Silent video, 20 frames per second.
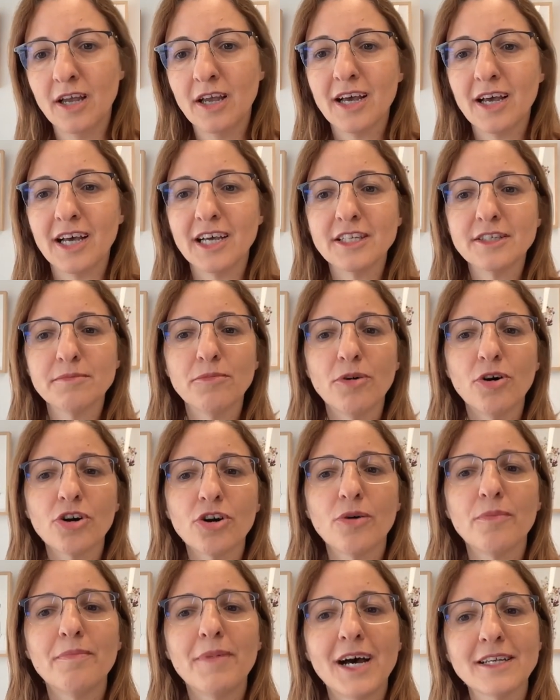As more
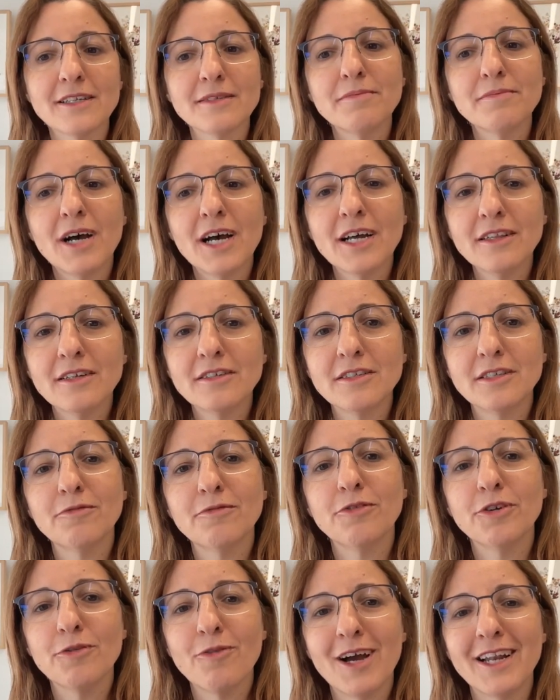robust models,
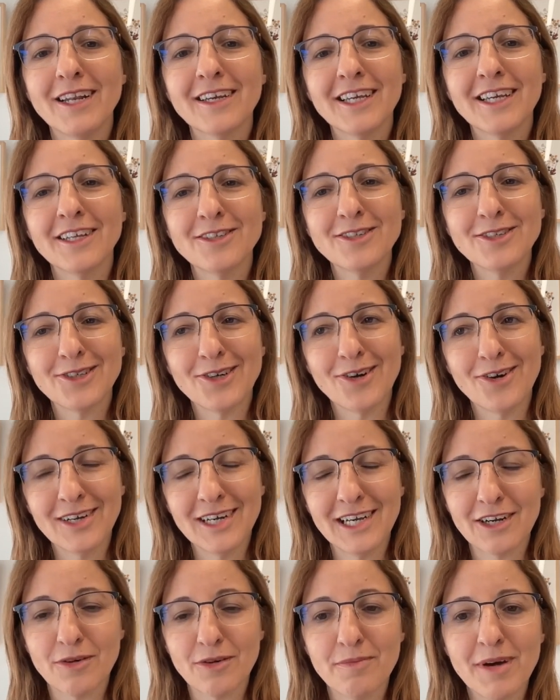if we want to get
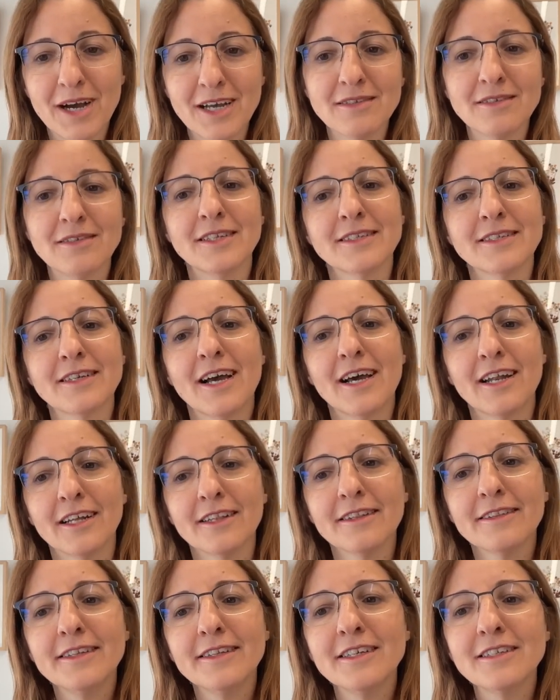stronger robustness
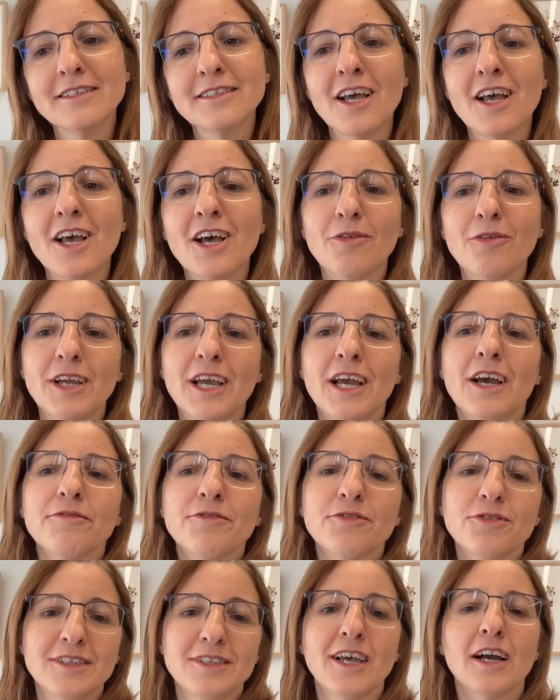guarantees, we
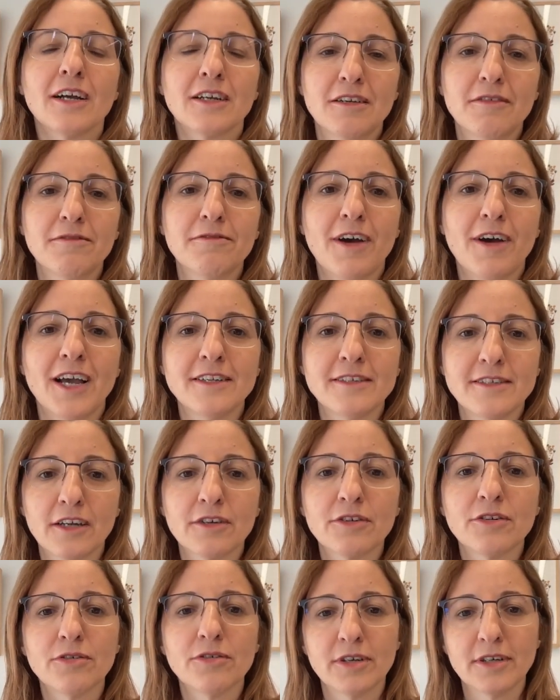have to sacrifice
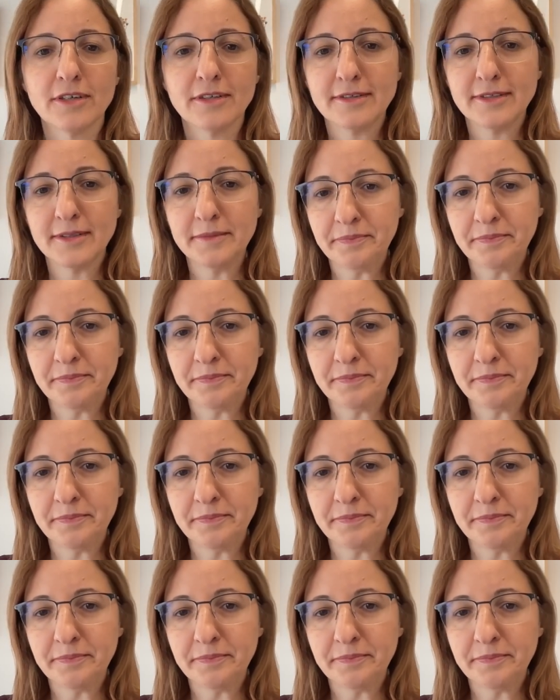accuracy.